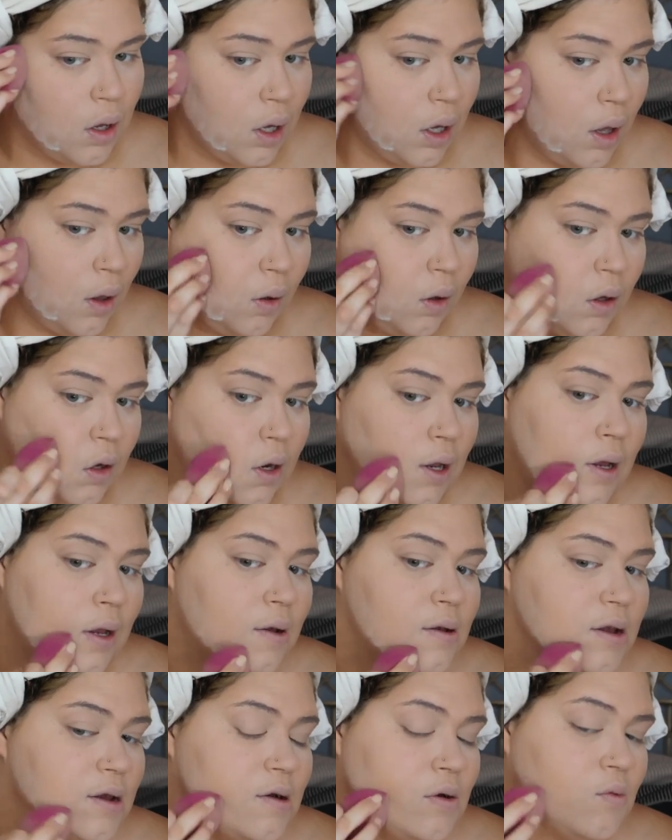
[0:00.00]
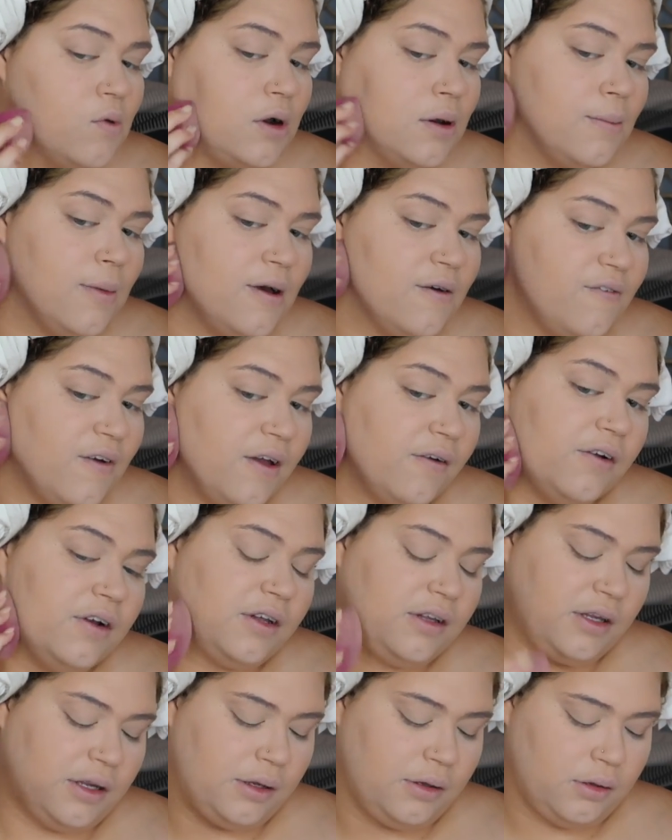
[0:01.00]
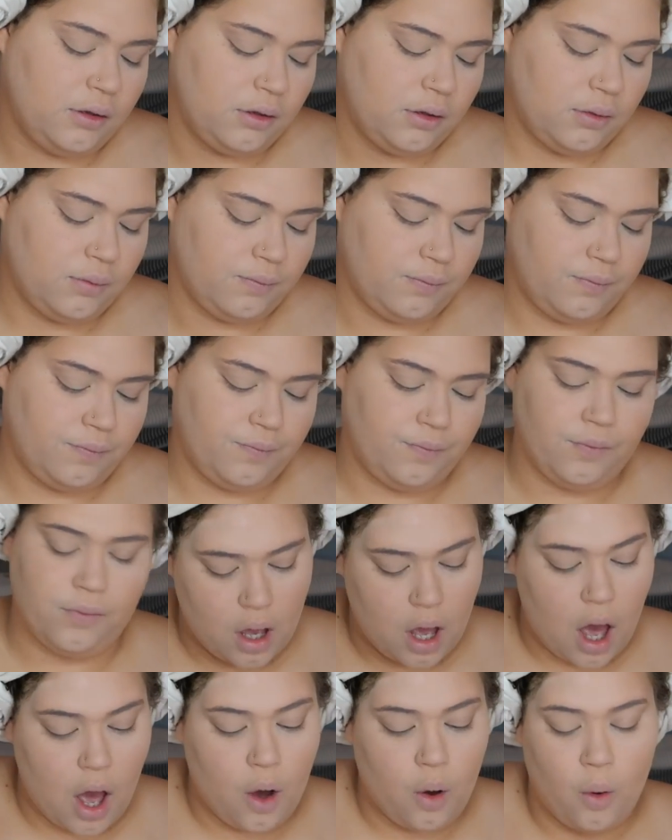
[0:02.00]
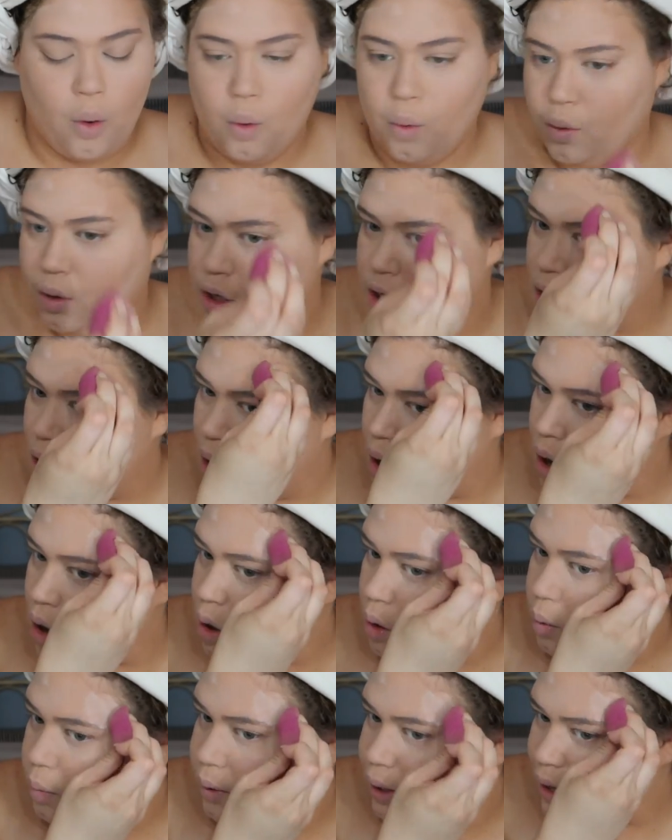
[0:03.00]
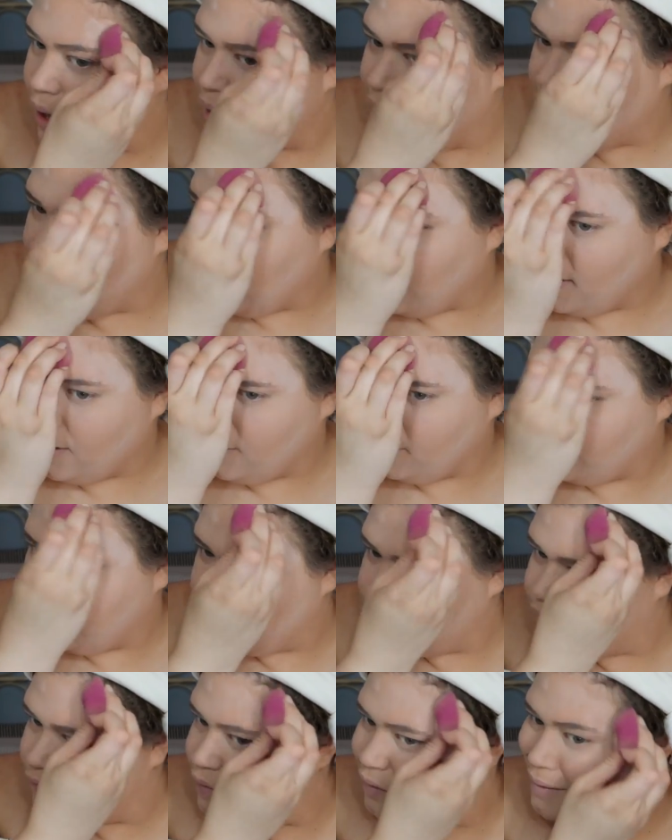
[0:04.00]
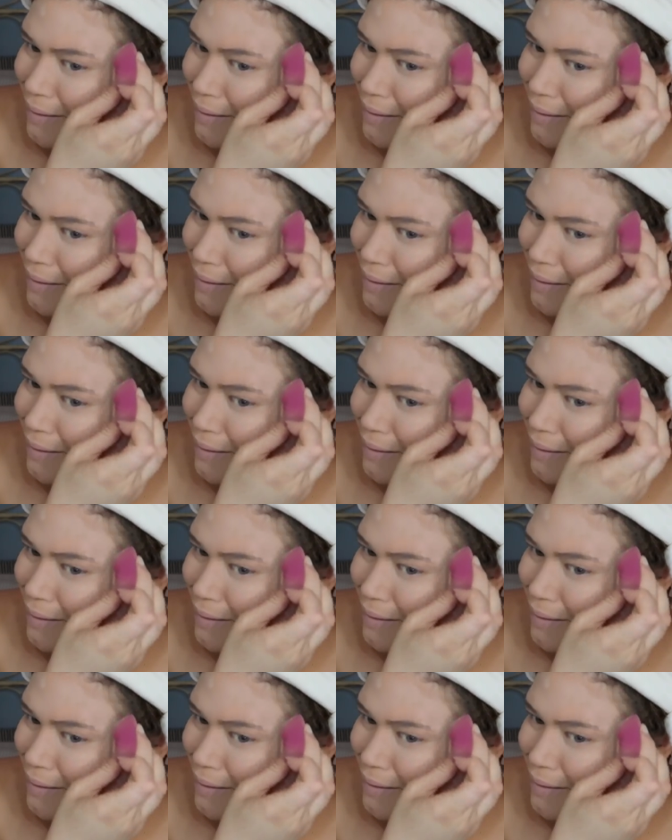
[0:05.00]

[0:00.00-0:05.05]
Coconut is like one of my favorite scents. Oh, y'all, we have